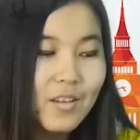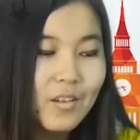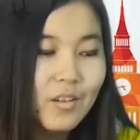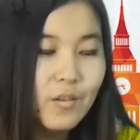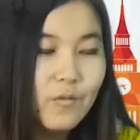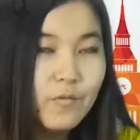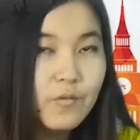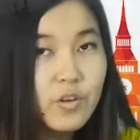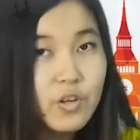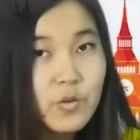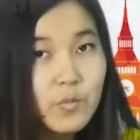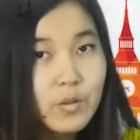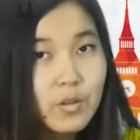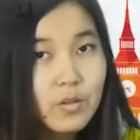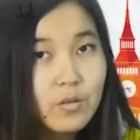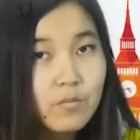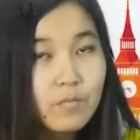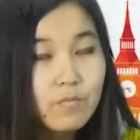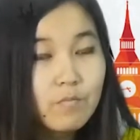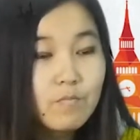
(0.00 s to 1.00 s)

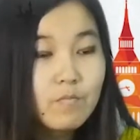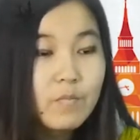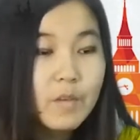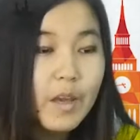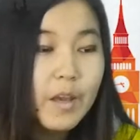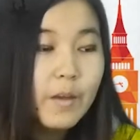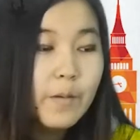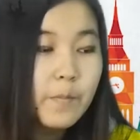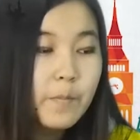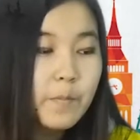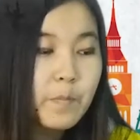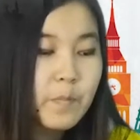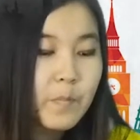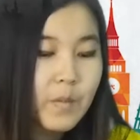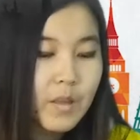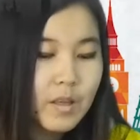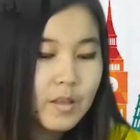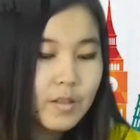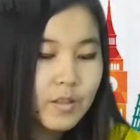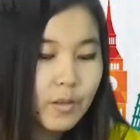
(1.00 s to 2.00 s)
infringement. Okay,
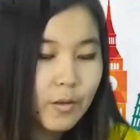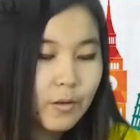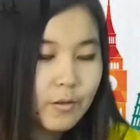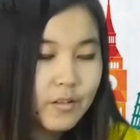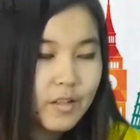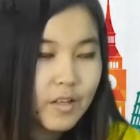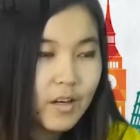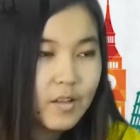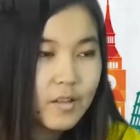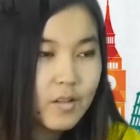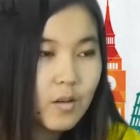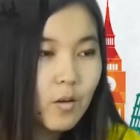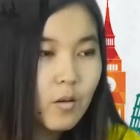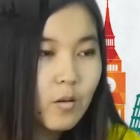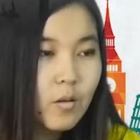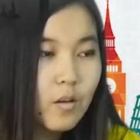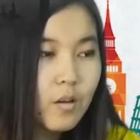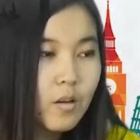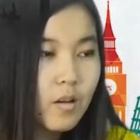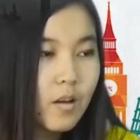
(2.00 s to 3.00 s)
so that is
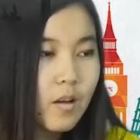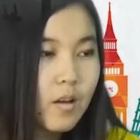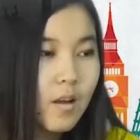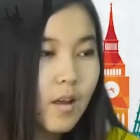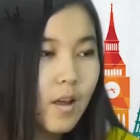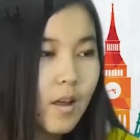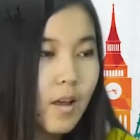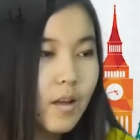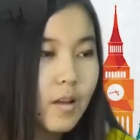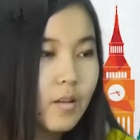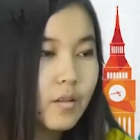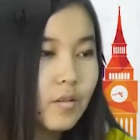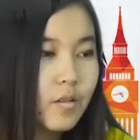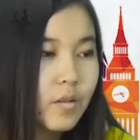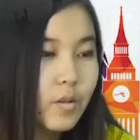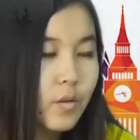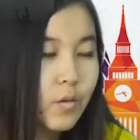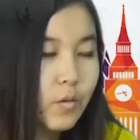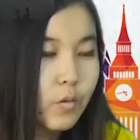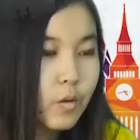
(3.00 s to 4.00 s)
all. And
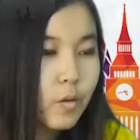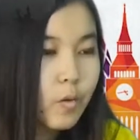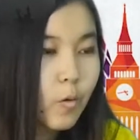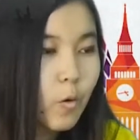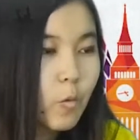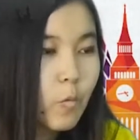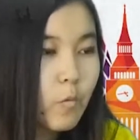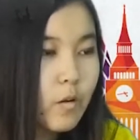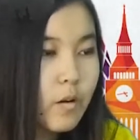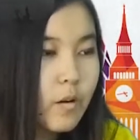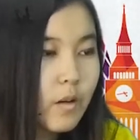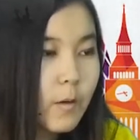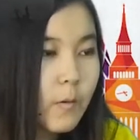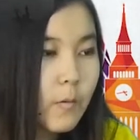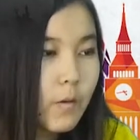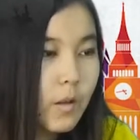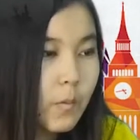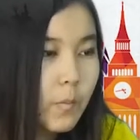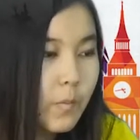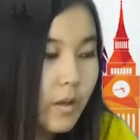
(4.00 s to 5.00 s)
your homework
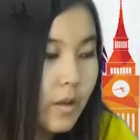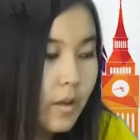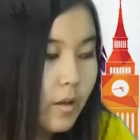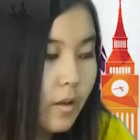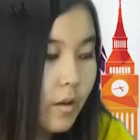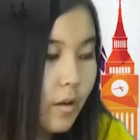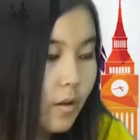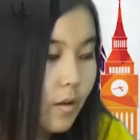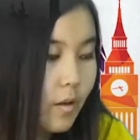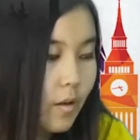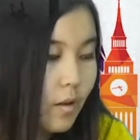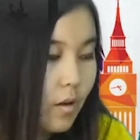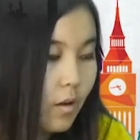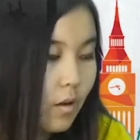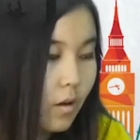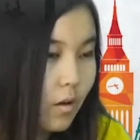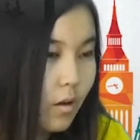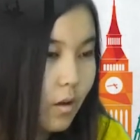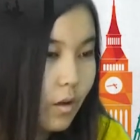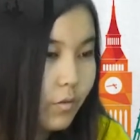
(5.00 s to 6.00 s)
will be
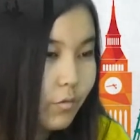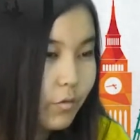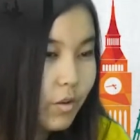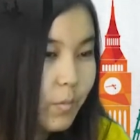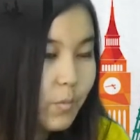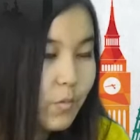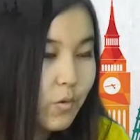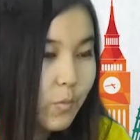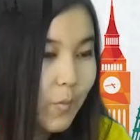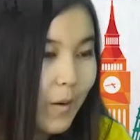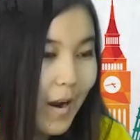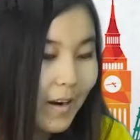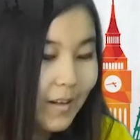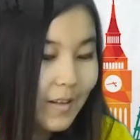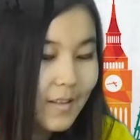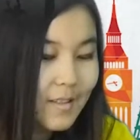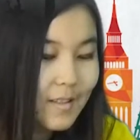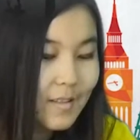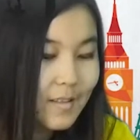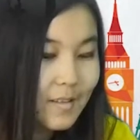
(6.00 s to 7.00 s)
a trip to
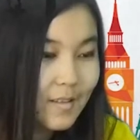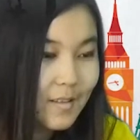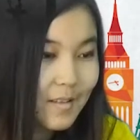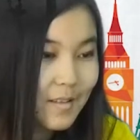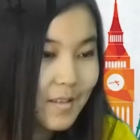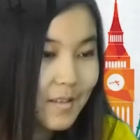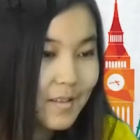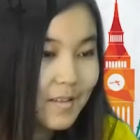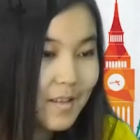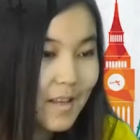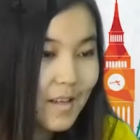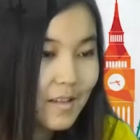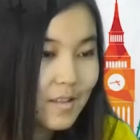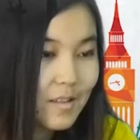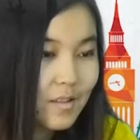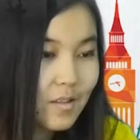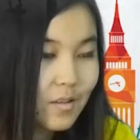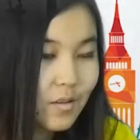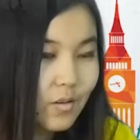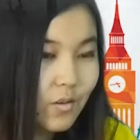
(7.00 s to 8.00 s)
Paris. This
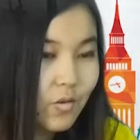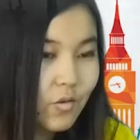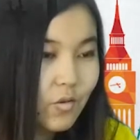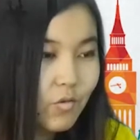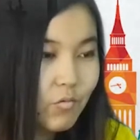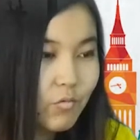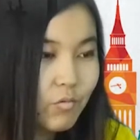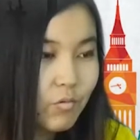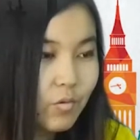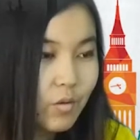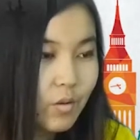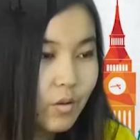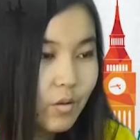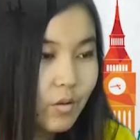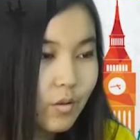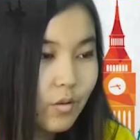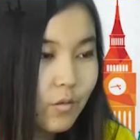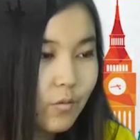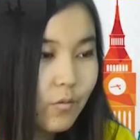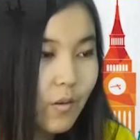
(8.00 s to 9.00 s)
text, you should
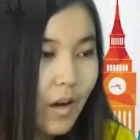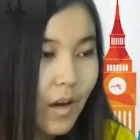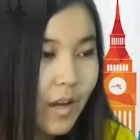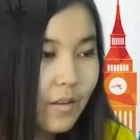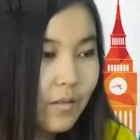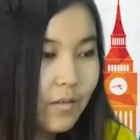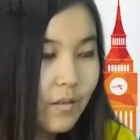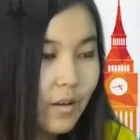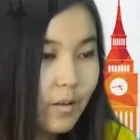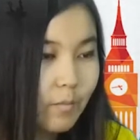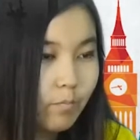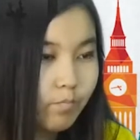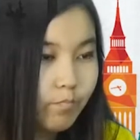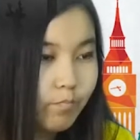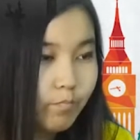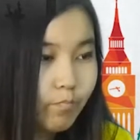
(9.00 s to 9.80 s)
find them.